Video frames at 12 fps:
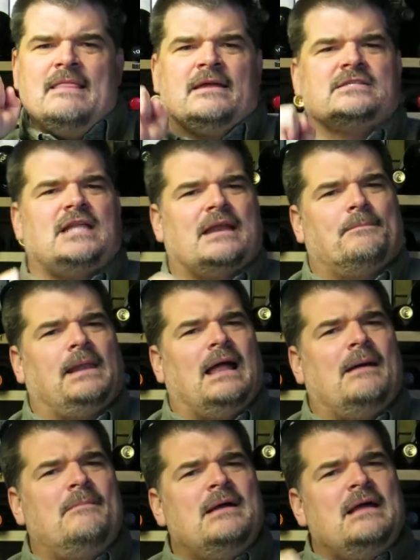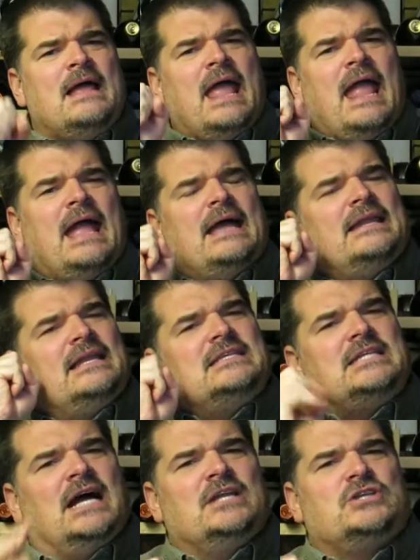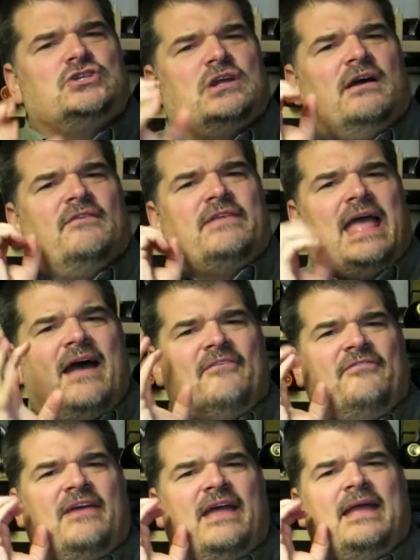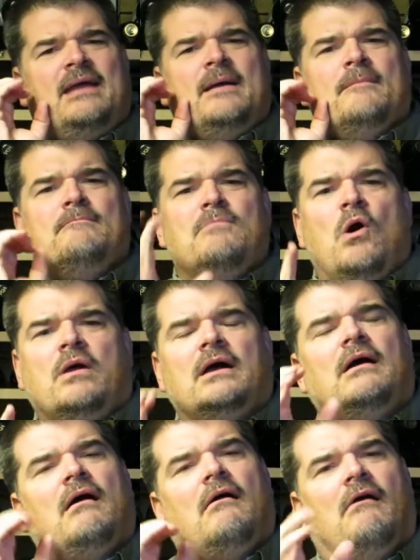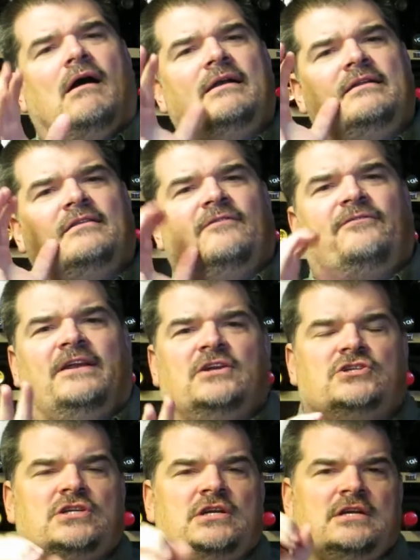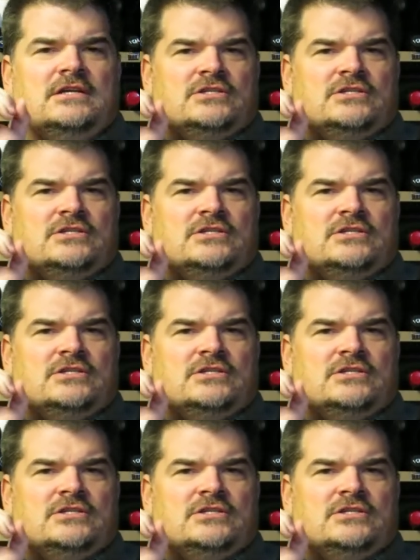There's a lot of plum and a touch of cafe mocha on the finish.